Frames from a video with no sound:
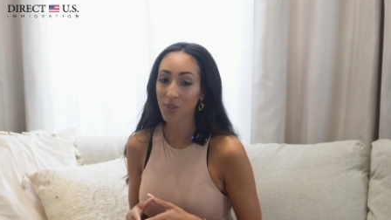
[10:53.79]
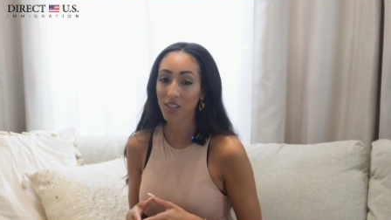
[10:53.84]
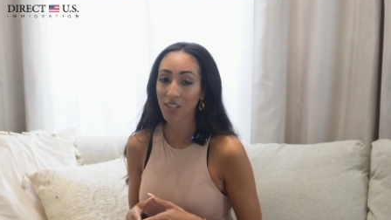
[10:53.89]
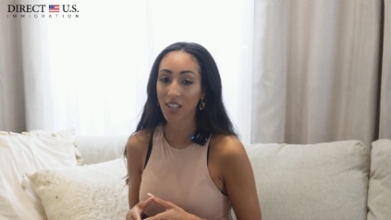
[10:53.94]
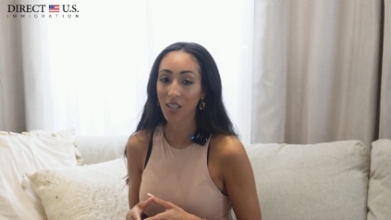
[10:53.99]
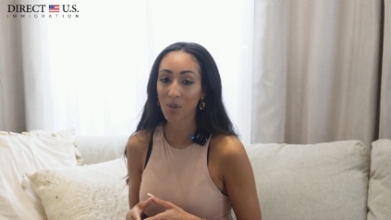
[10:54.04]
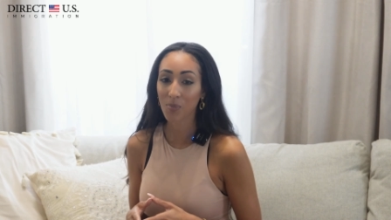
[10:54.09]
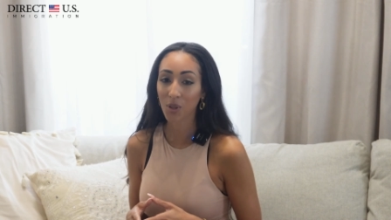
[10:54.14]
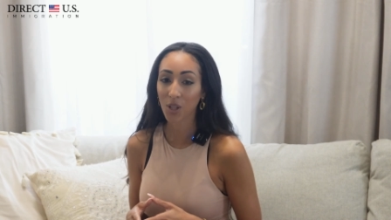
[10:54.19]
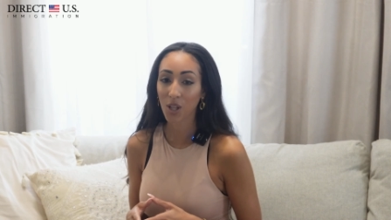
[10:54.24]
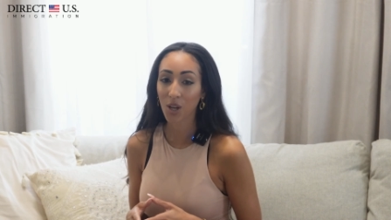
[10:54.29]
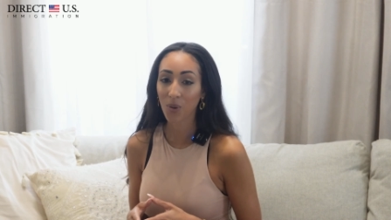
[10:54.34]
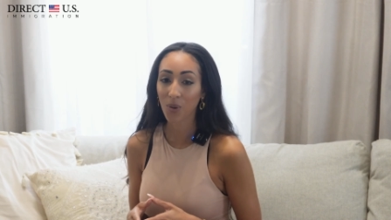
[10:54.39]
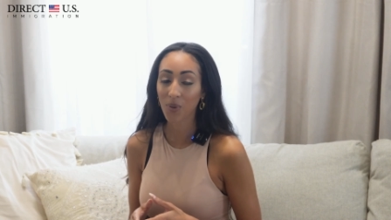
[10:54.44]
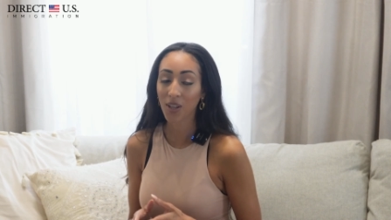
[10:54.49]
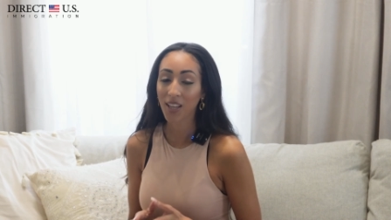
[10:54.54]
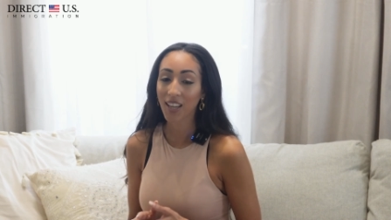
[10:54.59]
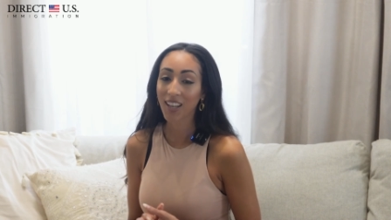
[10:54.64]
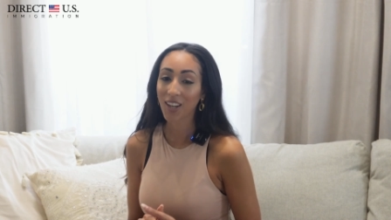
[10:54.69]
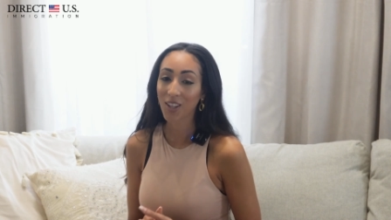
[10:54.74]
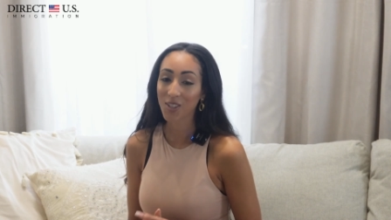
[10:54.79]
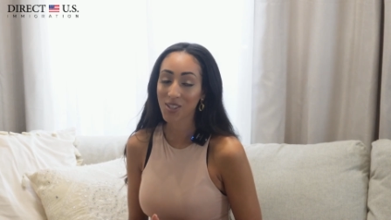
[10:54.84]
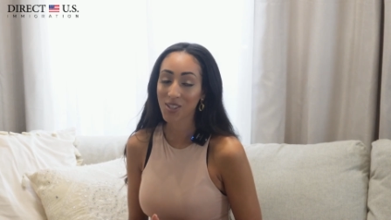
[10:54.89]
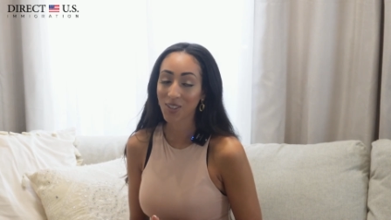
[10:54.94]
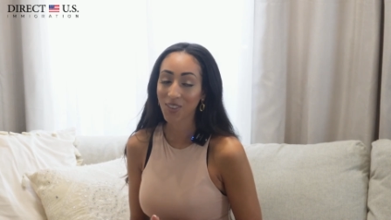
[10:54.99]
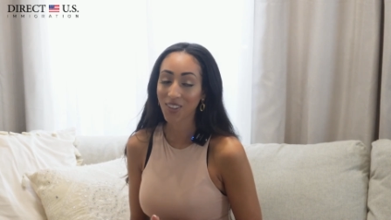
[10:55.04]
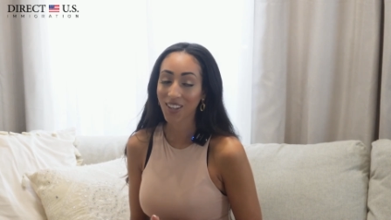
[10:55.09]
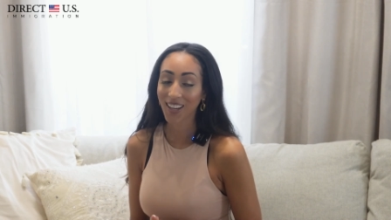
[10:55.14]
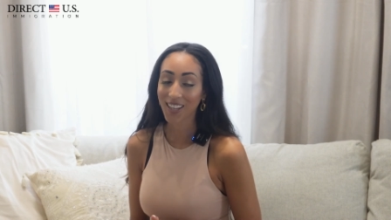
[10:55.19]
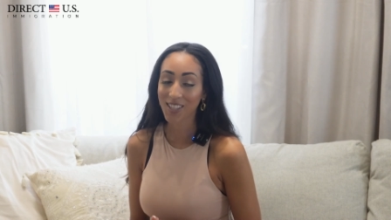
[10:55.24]
at the link below, and I'll see
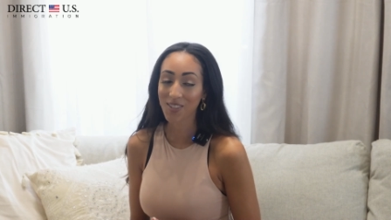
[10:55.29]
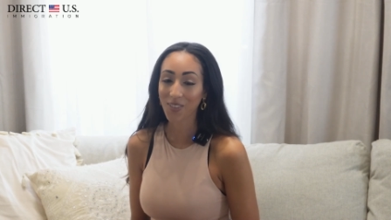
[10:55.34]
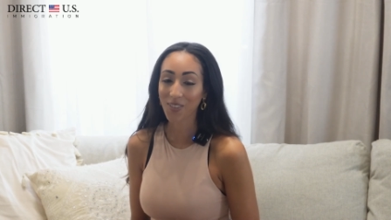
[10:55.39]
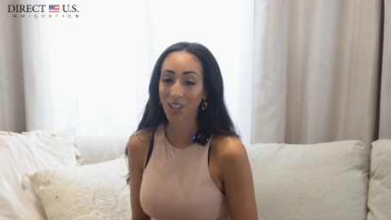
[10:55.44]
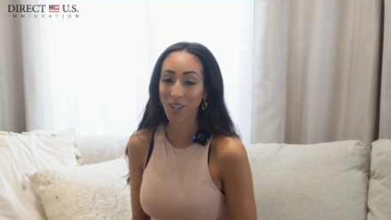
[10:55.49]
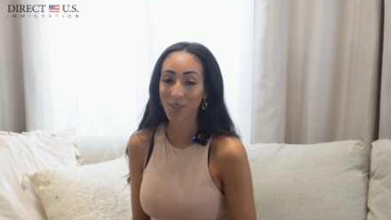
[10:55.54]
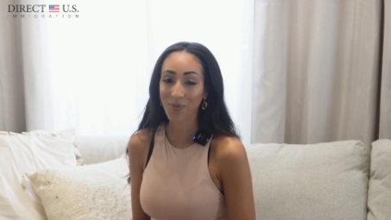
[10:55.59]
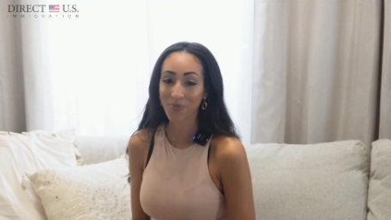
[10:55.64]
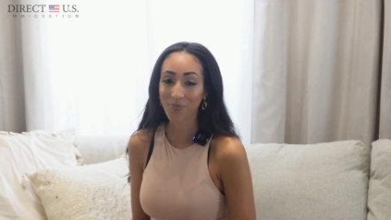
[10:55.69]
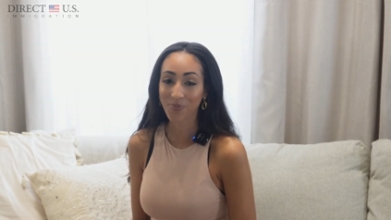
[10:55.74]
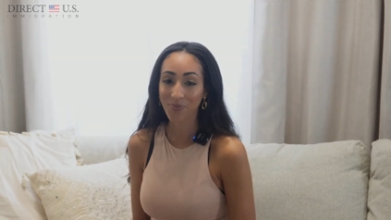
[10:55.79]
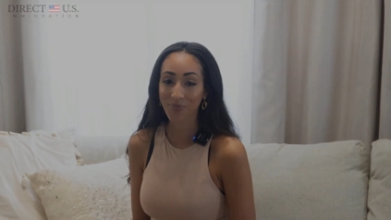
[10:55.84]
you in the next video.